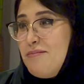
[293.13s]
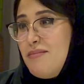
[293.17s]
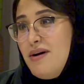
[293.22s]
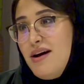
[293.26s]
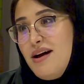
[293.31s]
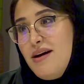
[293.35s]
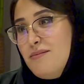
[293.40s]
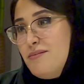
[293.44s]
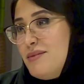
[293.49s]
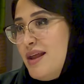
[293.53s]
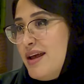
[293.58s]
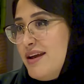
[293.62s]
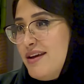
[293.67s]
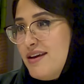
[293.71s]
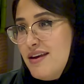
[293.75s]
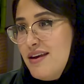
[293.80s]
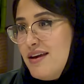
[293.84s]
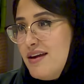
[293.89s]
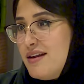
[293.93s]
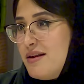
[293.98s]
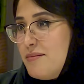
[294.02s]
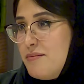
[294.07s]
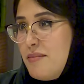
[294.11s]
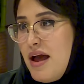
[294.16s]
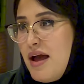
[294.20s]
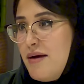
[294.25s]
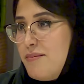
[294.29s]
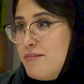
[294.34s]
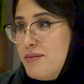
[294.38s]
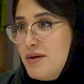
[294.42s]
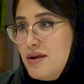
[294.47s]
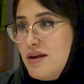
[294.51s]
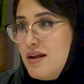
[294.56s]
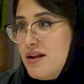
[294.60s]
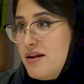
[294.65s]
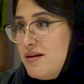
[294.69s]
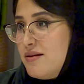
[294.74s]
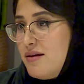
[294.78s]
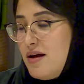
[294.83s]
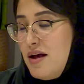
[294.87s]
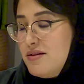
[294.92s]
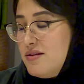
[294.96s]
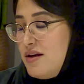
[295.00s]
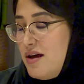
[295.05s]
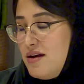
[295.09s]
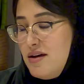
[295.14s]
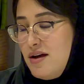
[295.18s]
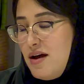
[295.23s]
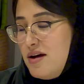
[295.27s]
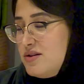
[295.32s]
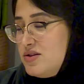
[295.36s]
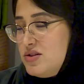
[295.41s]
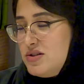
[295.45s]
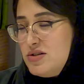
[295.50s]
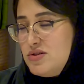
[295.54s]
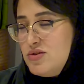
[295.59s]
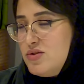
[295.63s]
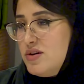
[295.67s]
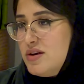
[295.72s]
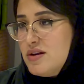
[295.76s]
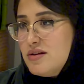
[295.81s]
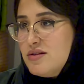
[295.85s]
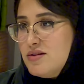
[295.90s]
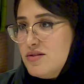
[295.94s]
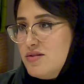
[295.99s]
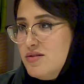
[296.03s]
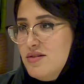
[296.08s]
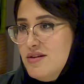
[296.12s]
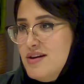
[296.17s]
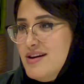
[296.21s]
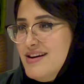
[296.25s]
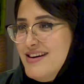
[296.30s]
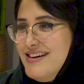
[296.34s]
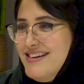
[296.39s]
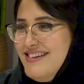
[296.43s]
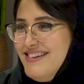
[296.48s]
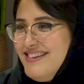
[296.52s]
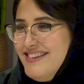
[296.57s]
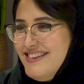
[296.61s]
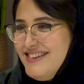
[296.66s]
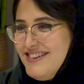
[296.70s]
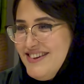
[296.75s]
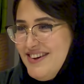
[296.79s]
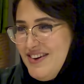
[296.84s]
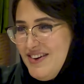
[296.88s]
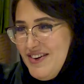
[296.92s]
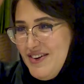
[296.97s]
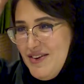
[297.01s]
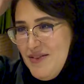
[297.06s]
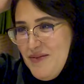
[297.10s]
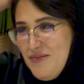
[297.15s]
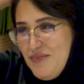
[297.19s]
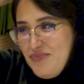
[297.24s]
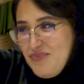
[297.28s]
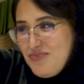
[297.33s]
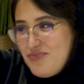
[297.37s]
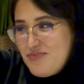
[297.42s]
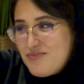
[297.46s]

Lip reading: I'm lucky and I'm happy and I just took it, you know. So,